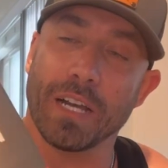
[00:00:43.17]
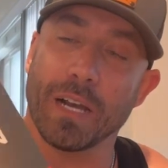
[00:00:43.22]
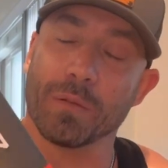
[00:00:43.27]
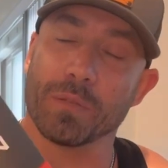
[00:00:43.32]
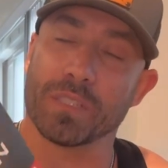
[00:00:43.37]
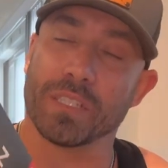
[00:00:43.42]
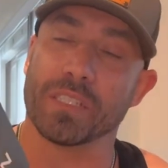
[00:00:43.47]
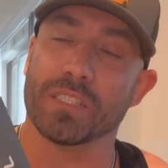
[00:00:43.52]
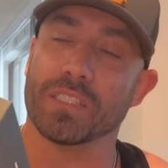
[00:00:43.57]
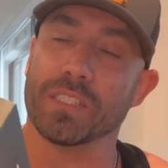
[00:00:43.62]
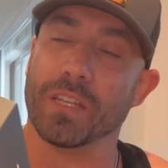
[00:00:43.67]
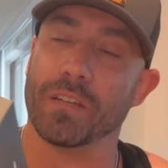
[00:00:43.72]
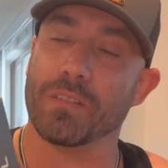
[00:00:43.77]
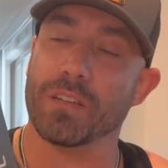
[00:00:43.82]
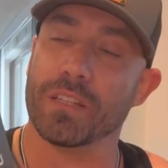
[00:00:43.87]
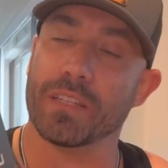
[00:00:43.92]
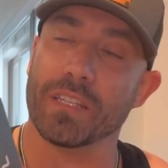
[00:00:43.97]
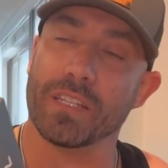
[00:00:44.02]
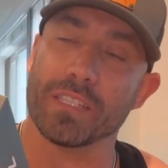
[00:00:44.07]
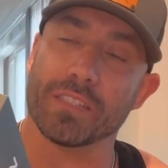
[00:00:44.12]
I was
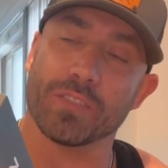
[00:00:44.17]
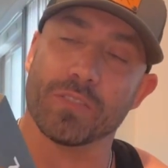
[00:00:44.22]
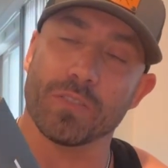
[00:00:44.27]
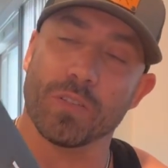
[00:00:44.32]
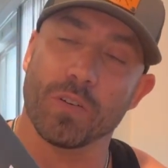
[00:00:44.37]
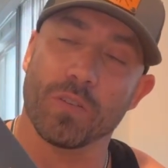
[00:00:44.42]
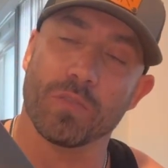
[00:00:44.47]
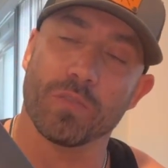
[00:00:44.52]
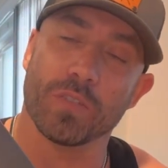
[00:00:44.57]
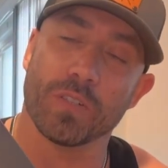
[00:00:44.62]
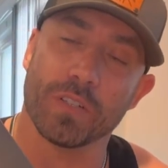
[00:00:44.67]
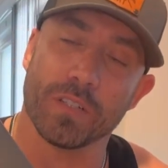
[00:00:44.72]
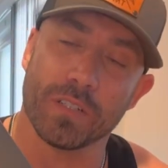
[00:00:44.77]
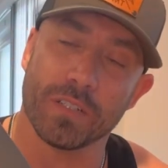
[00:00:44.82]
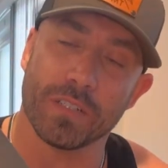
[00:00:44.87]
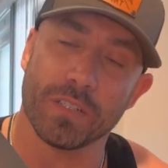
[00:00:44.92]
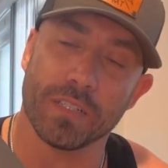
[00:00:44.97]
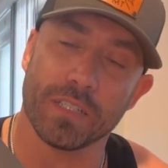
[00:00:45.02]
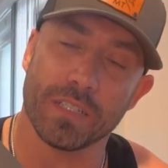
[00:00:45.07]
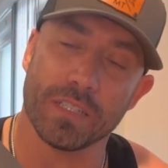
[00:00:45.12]
considering this
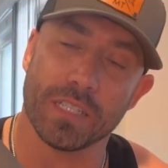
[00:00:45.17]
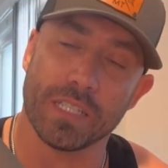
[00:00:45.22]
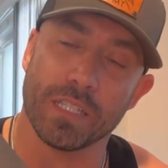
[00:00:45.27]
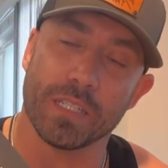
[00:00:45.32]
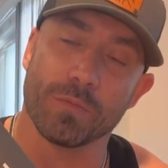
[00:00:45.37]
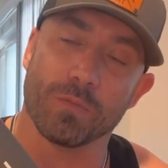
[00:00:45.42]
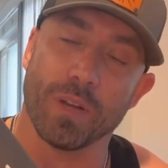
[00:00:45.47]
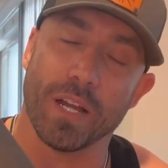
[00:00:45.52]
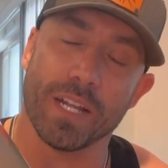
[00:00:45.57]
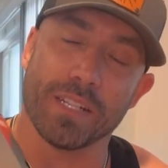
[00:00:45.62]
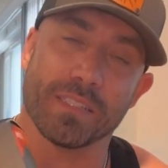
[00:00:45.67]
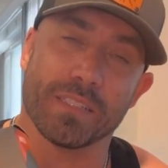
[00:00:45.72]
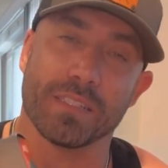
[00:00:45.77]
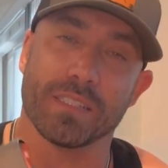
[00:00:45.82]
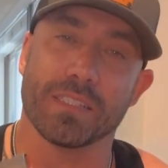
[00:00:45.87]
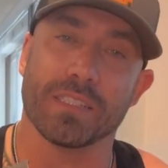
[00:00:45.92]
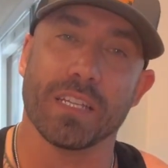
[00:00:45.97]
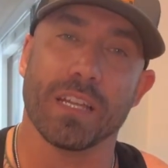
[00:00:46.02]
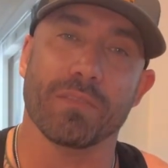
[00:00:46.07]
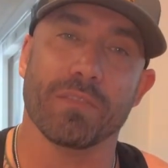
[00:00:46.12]
over the Ryzen
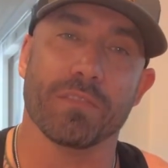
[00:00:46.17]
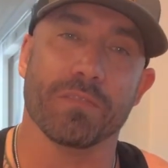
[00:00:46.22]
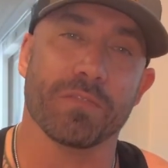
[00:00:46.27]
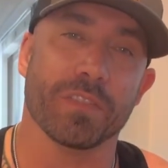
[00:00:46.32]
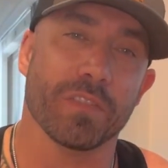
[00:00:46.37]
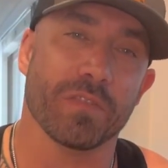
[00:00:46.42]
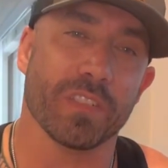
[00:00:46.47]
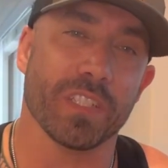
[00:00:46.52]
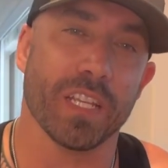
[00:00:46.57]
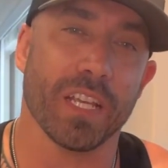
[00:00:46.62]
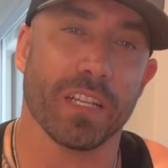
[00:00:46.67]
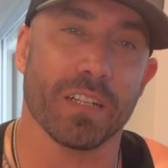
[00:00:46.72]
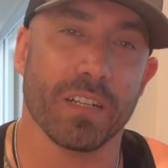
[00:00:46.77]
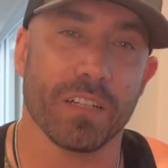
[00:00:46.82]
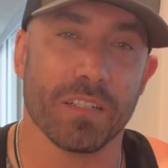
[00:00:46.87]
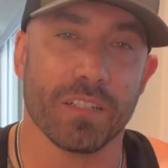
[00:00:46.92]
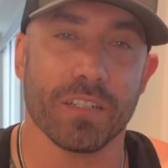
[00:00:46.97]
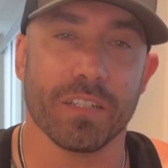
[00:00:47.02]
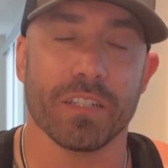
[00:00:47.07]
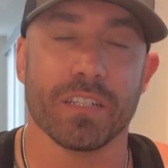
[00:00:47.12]
7
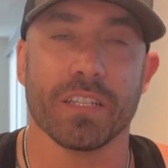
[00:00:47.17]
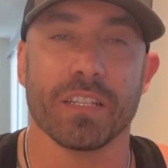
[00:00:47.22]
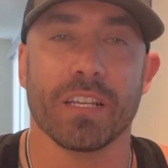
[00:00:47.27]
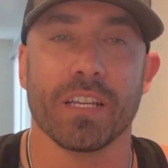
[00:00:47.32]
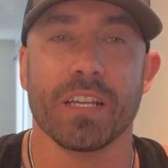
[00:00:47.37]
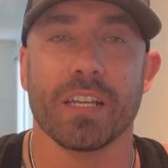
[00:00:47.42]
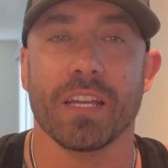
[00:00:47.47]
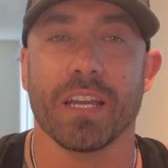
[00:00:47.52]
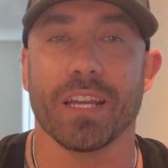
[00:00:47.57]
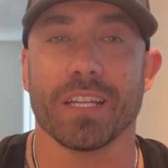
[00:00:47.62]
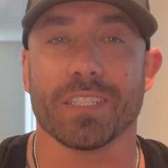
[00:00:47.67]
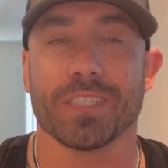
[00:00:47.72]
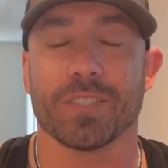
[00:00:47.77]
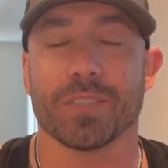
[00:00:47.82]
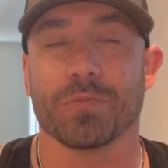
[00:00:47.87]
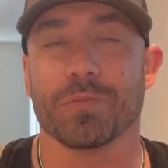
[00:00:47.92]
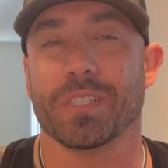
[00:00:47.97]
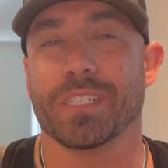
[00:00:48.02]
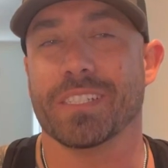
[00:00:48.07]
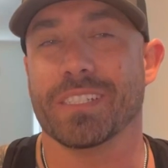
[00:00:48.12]
5800
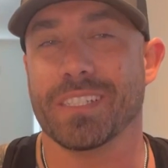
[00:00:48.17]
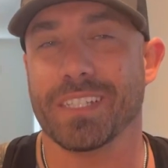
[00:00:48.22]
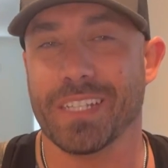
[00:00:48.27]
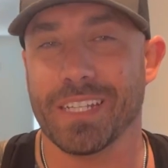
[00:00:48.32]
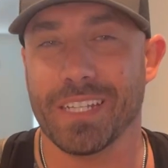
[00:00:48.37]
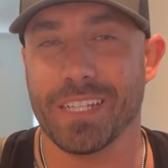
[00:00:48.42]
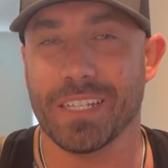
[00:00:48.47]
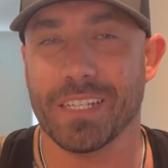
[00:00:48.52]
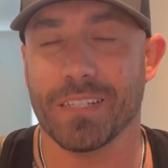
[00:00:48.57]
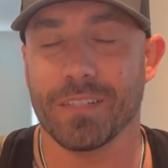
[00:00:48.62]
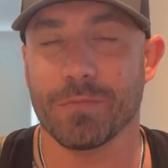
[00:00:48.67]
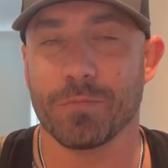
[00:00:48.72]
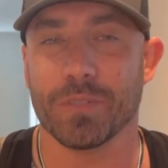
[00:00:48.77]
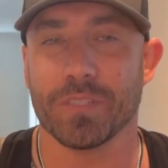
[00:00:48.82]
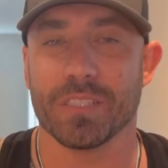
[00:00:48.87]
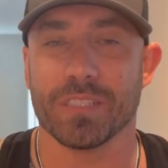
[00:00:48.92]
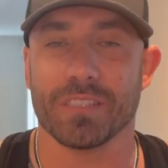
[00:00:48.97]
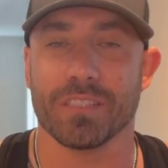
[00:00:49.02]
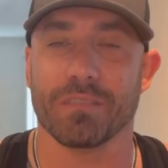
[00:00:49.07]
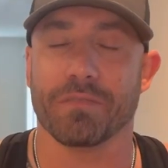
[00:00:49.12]
X3D,
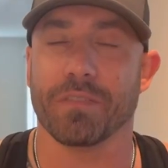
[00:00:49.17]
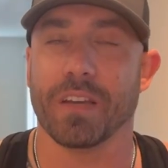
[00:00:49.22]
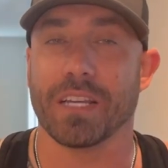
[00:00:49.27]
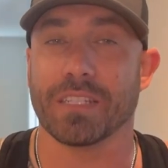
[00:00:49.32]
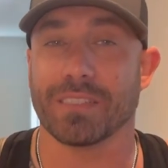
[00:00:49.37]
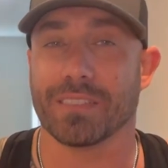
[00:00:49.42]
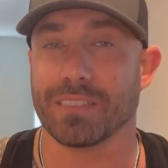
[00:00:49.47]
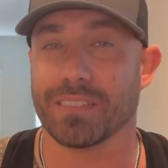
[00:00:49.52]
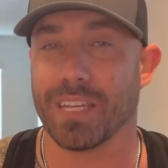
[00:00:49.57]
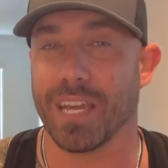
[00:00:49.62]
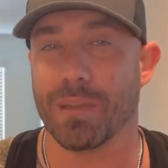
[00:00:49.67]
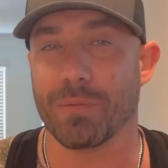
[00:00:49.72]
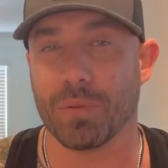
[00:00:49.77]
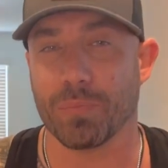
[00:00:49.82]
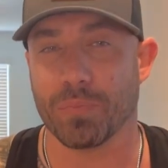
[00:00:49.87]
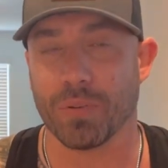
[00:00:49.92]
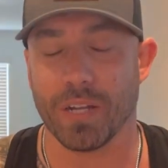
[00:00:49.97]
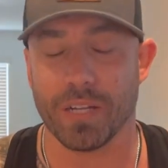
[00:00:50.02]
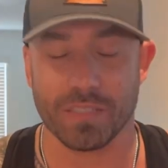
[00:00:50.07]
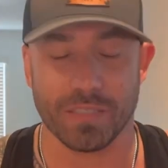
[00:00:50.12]
which is the fastest
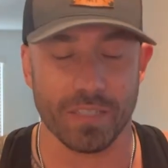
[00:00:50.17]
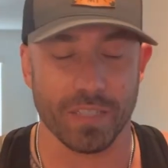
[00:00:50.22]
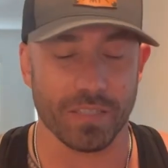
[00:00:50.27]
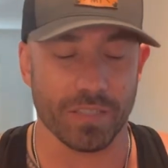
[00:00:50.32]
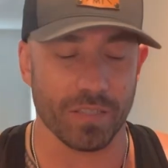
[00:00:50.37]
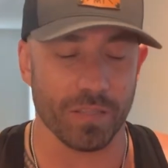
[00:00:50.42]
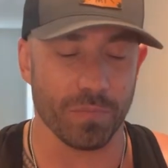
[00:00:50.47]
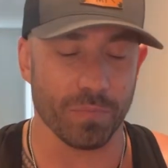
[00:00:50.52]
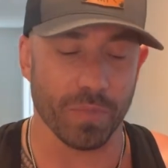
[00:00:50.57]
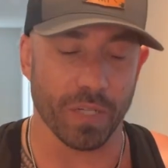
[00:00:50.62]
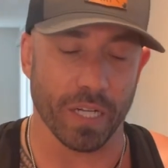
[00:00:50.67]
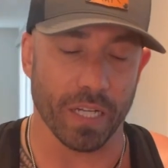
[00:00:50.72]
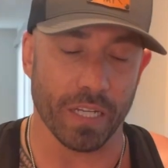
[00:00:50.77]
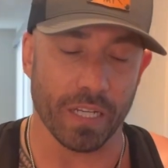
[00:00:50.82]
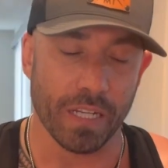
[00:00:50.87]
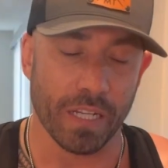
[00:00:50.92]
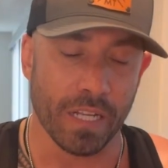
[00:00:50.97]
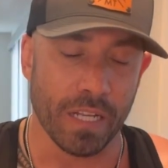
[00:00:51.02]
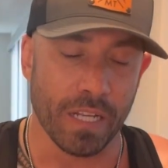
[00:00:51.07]
gaming processor, but